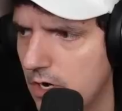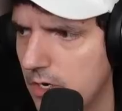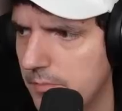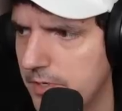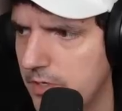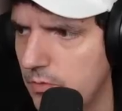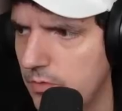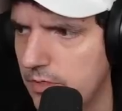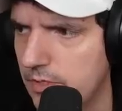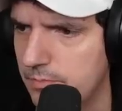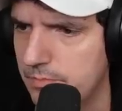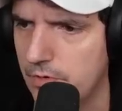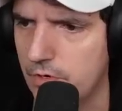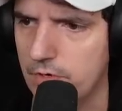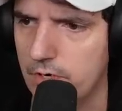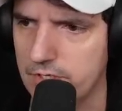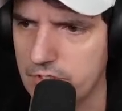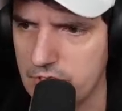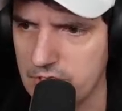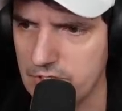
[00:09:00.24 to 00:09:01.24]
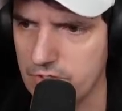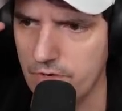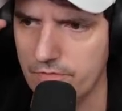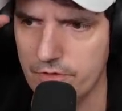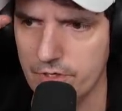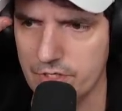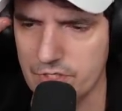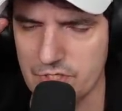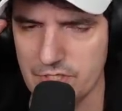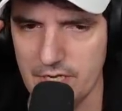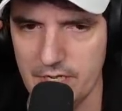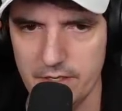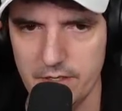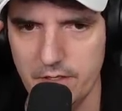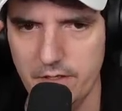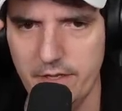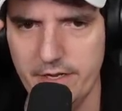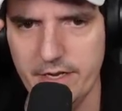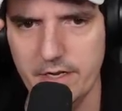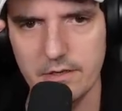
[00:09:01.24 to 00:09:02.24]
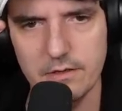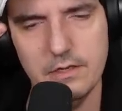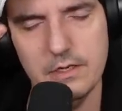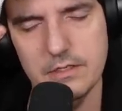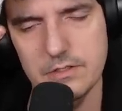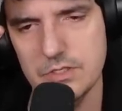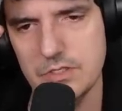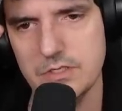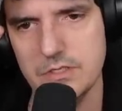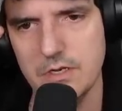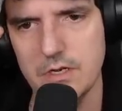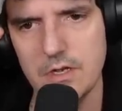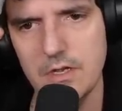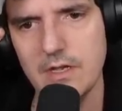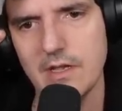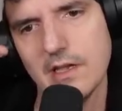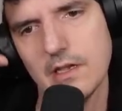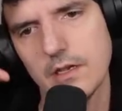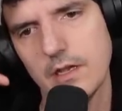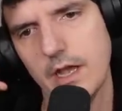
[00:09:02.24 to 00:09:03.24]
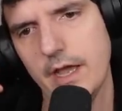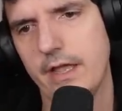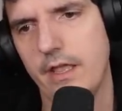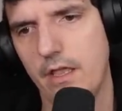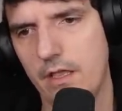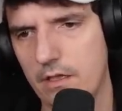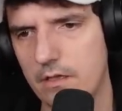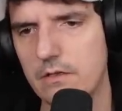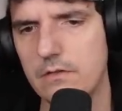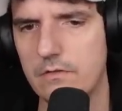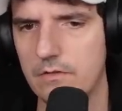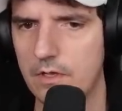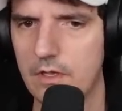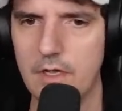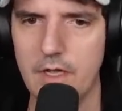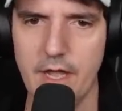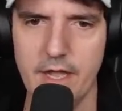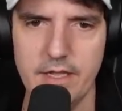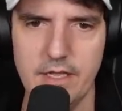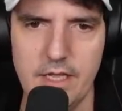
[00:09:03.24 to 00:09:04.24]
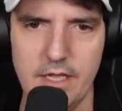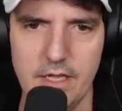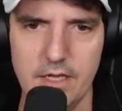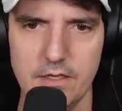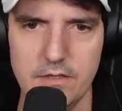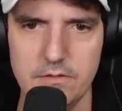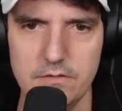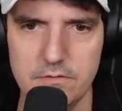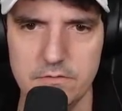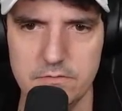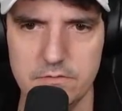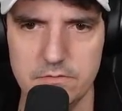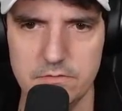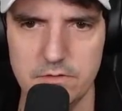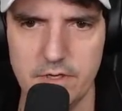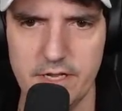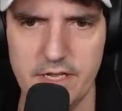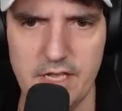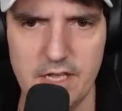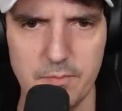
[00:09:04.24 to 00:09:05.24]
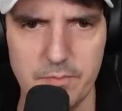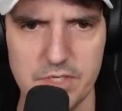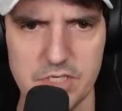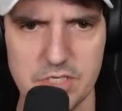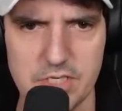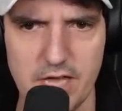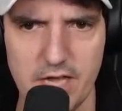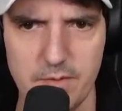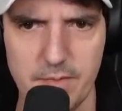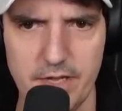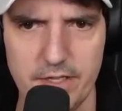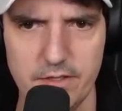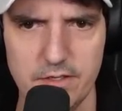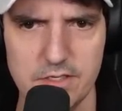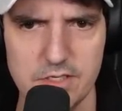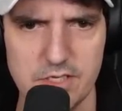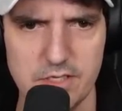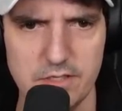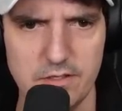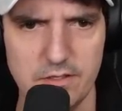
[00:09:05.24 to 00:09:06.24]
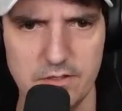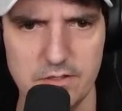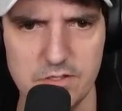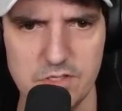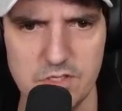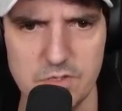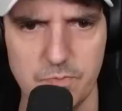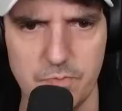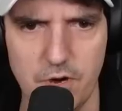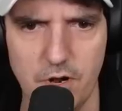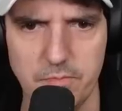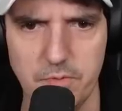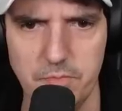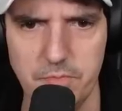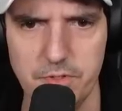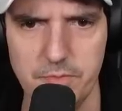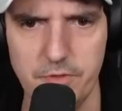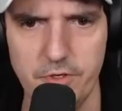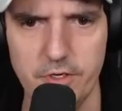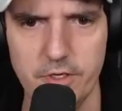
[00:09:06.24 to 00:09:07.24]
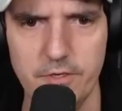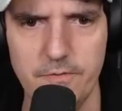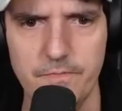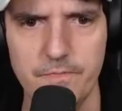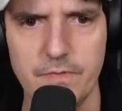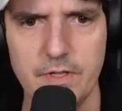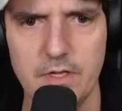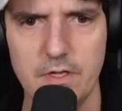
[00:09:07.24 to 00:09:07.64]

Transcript: army when the Protoss has overextended, like it's I can't be sad about this. I think this is probably good.